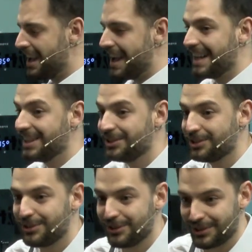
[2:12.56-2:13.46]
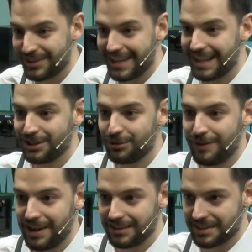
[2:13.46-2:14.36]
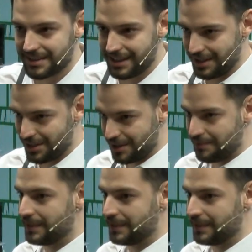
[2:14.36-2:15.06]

And in the third and the final stage,